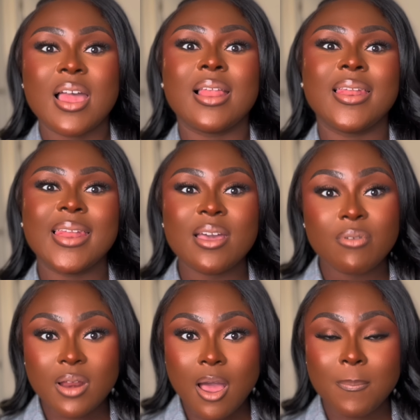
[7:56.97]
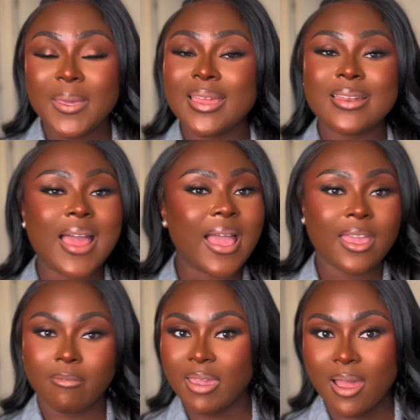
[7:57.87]
level up in that
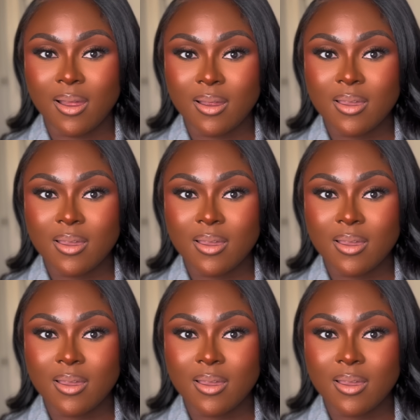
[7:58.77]
area.